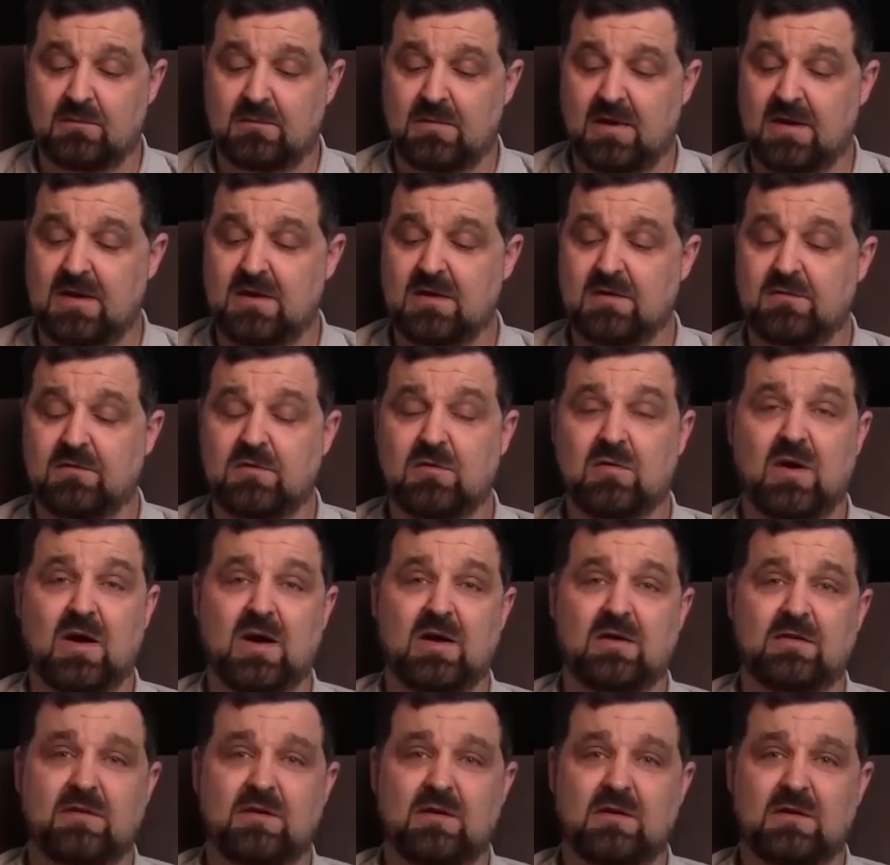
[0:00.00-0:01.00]
Many of you
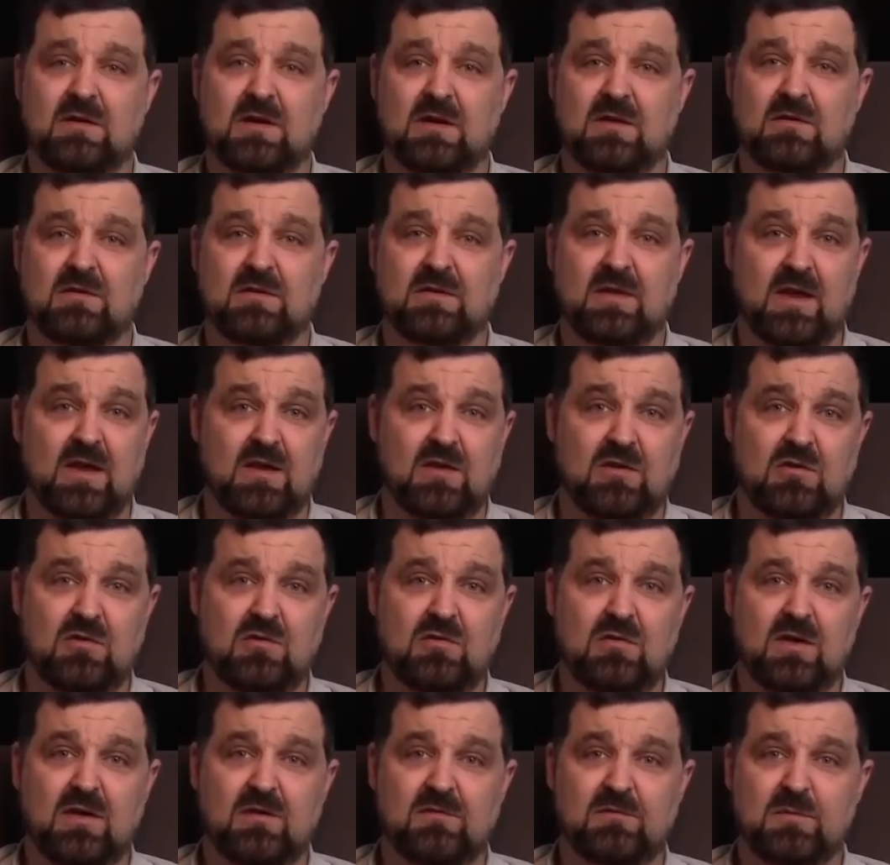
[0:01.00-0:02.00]
out there, and I thank
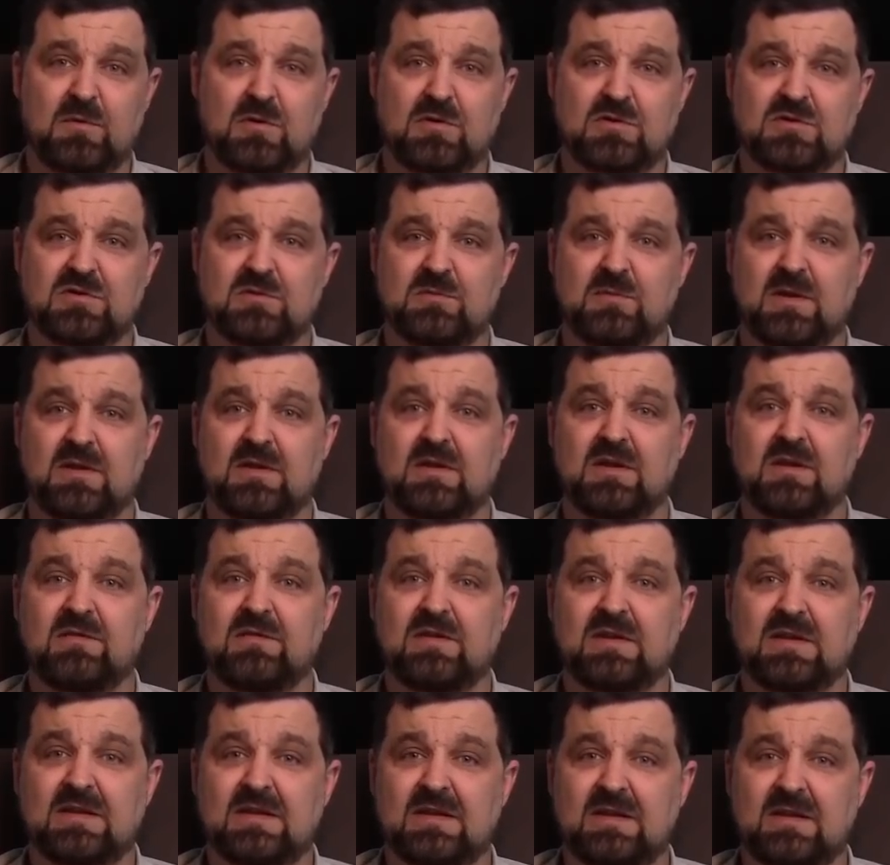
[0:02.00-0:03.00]
you, have purchased my
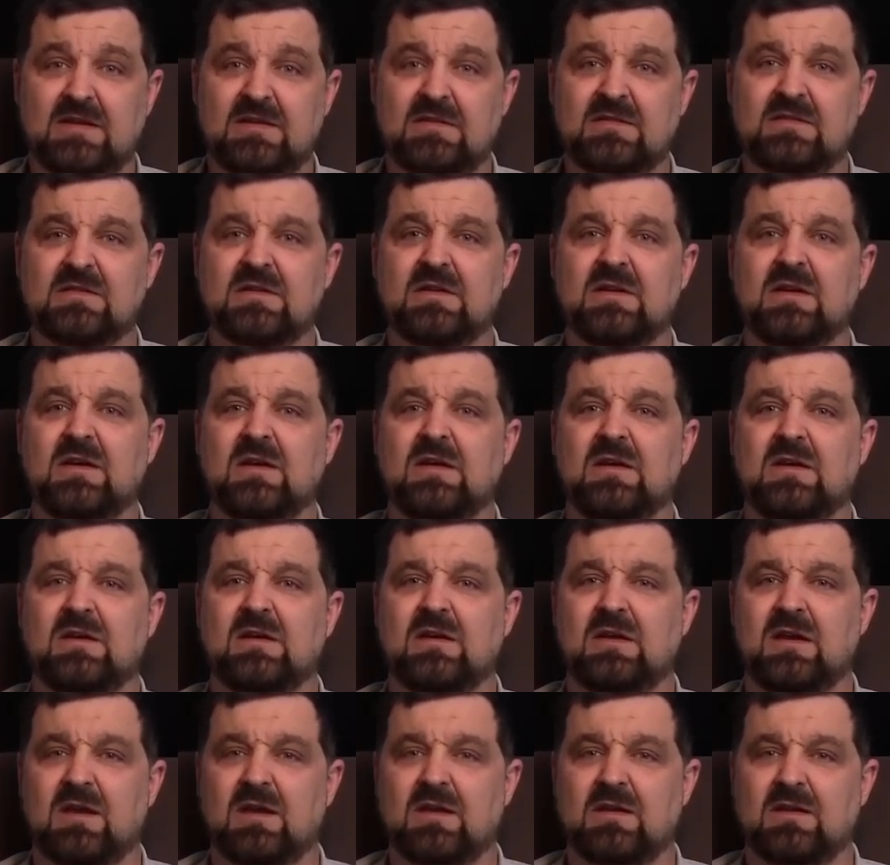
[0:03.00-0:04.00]
DVDs,
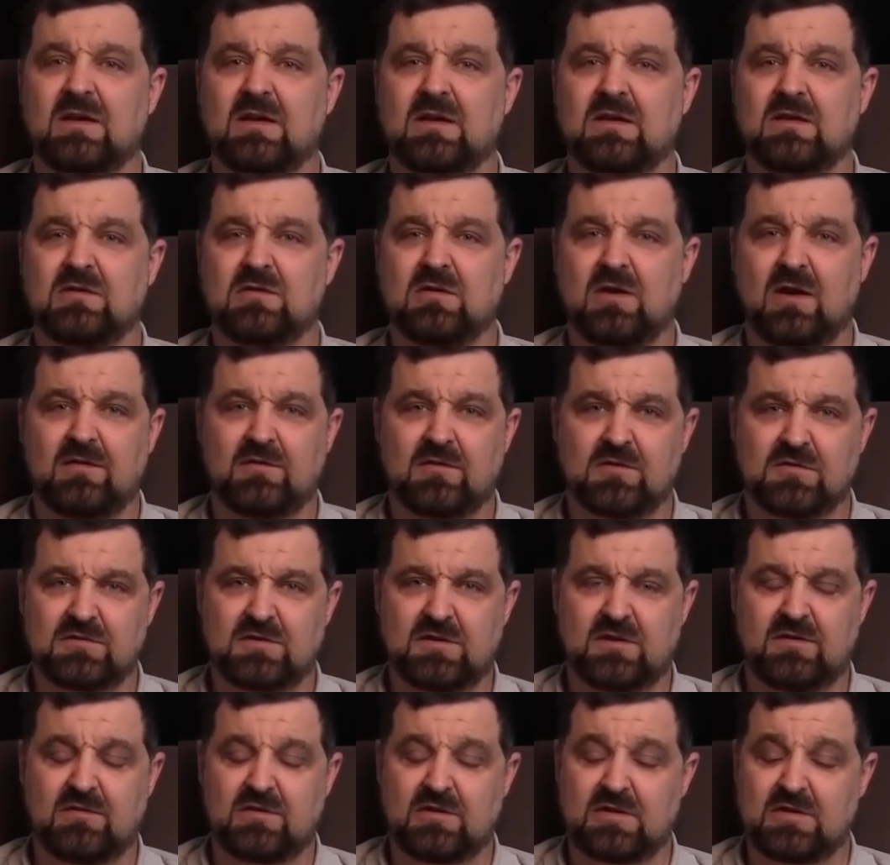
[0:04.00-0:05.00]
and you have those
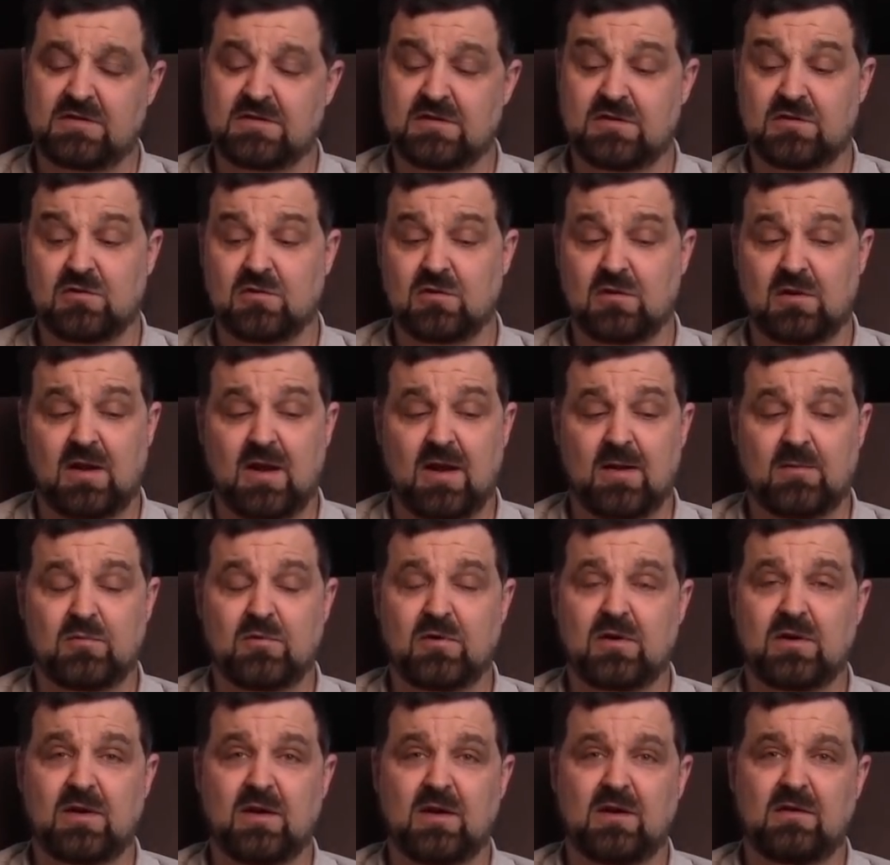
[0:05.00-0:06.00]
DVDs in your
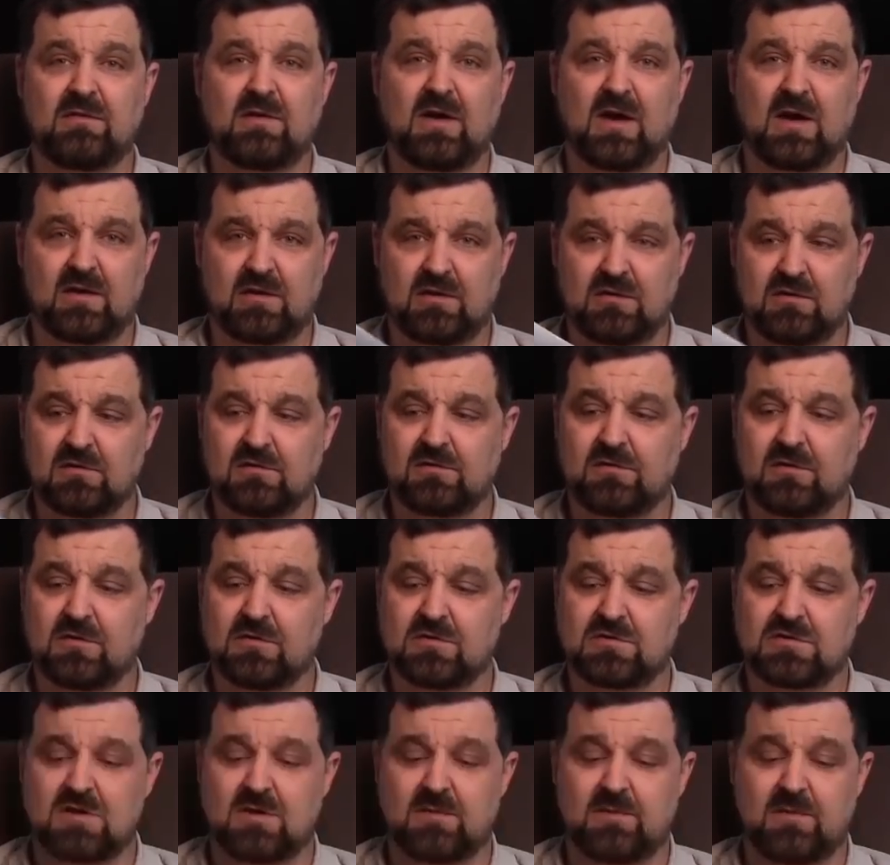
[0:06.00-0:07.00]
library now of how to use
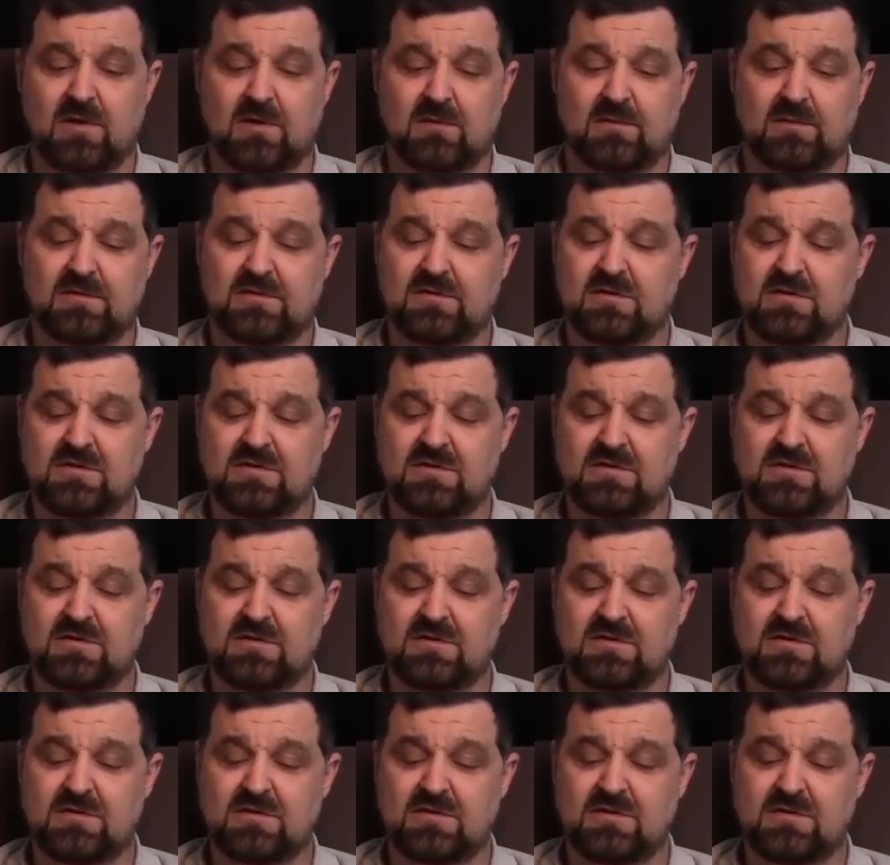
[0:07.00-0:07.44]
Photoshop Elements.